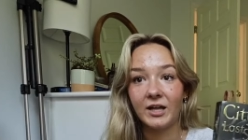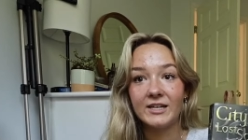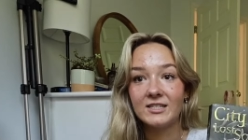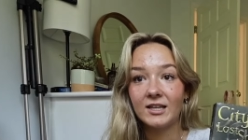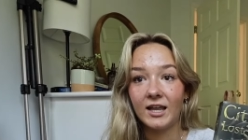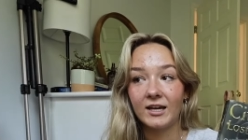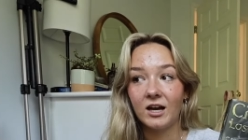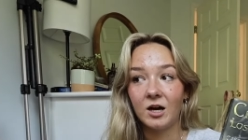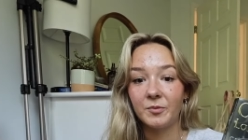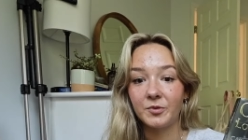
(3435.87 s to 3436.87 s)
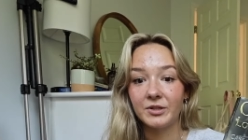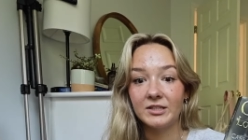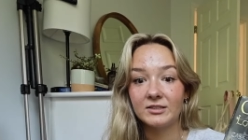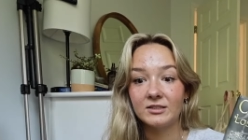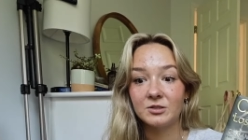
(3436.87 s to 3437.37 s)
I didn't like a couple
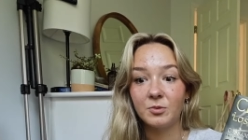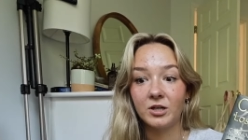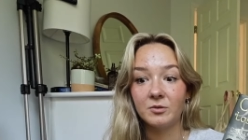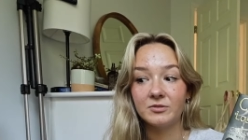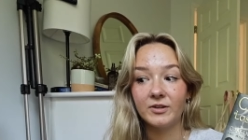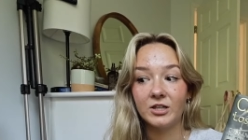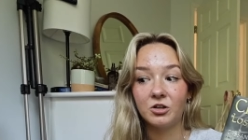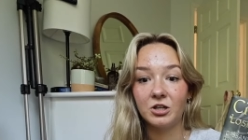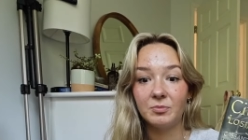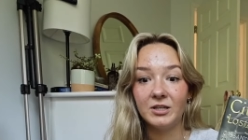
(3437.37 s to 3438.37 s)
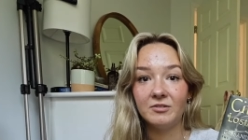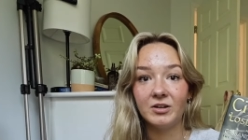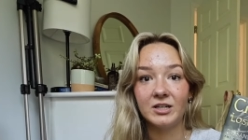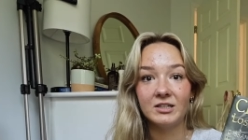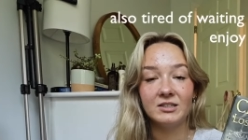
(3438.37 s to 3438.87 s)
things in this book. It was very creepy,
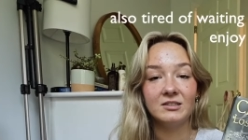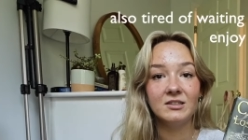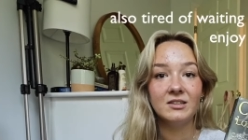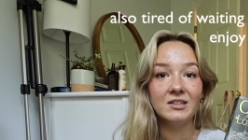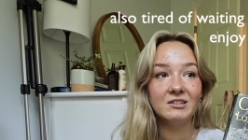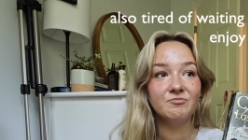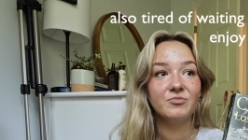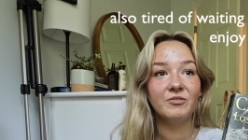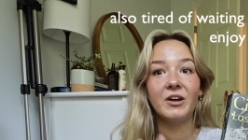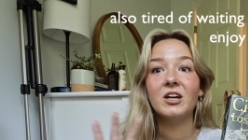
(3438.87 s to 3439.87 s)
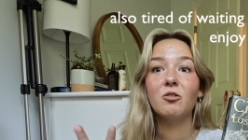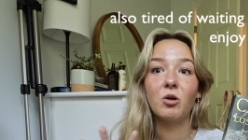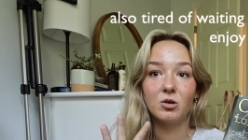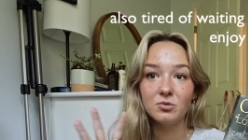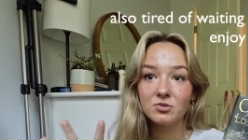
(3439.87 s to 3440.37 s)
very... very
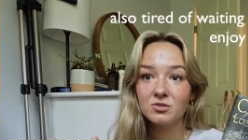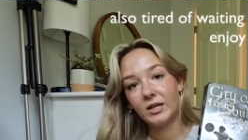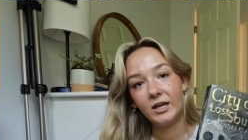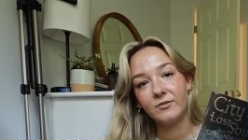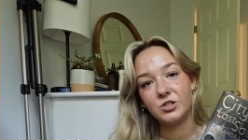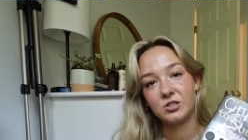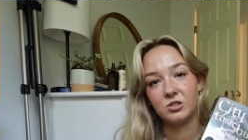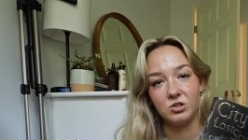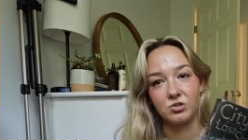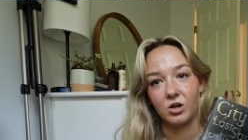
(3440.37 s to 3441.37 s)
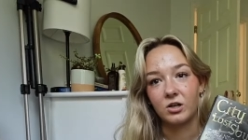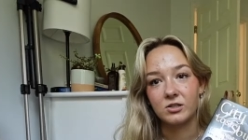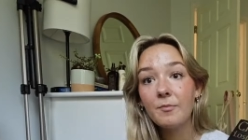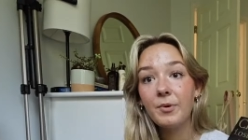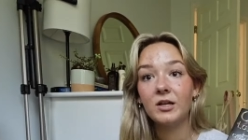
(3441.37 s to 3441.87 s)
gross. And I gave it just a two
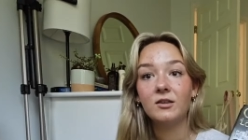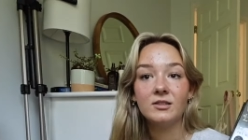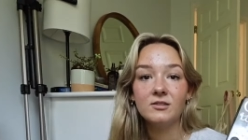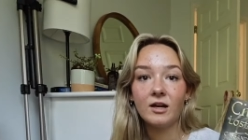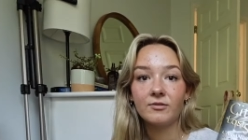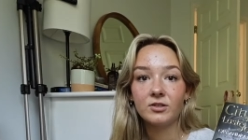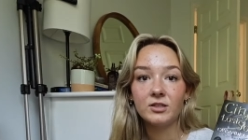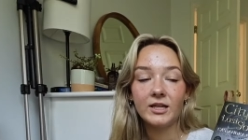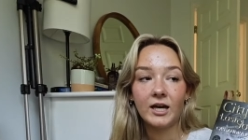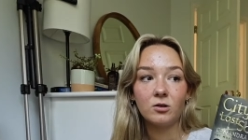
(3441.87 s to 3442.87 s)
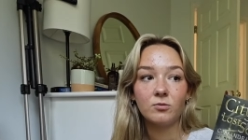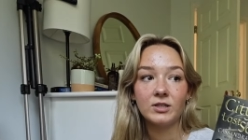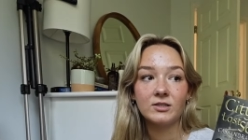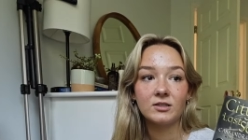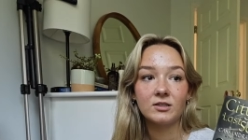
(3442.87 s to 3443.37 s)
stars, but this definitely had a
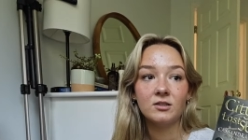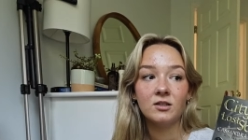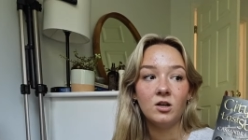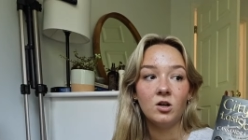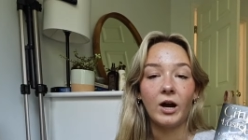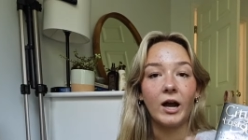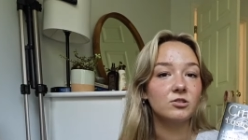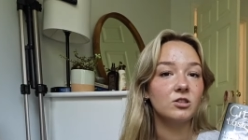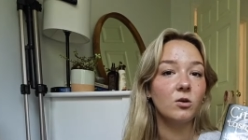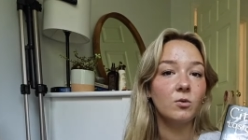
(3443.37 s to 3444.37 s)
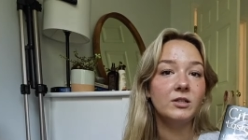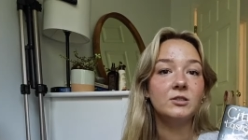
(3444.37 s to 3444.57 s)
reason for how slow it was.